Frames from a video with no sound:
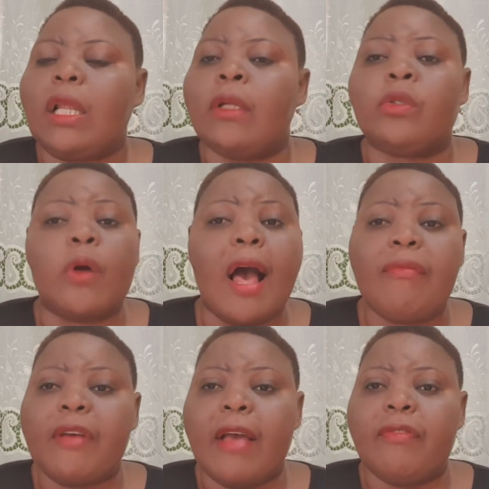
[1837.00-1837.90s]
to
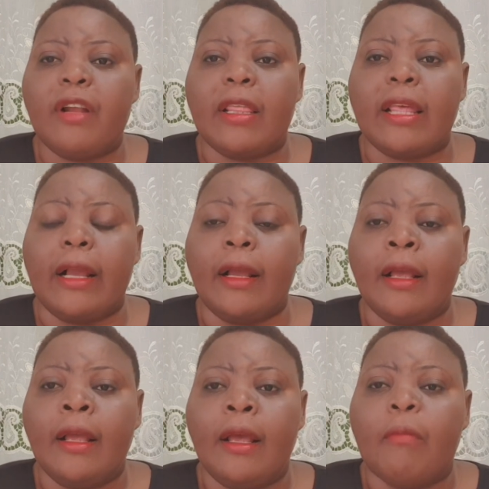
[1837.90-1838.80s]
have everything.
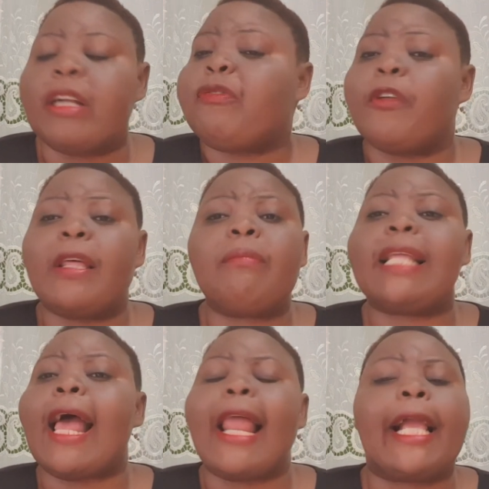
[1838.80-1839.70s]
But for them,
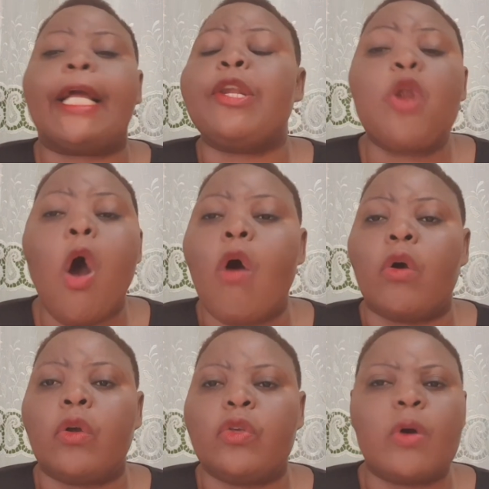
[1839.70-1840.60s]
they're like,
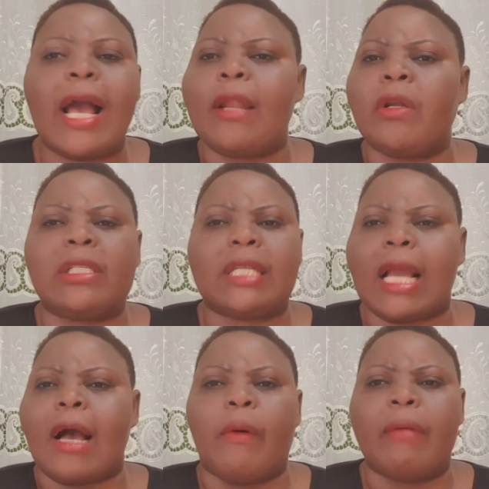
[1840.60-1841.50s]
no, you cannot
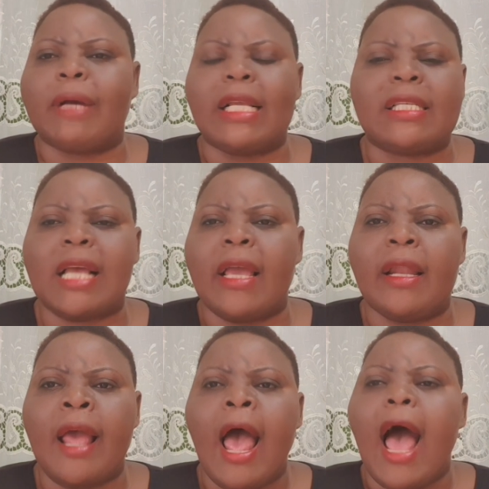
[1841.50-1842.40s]
take away my child.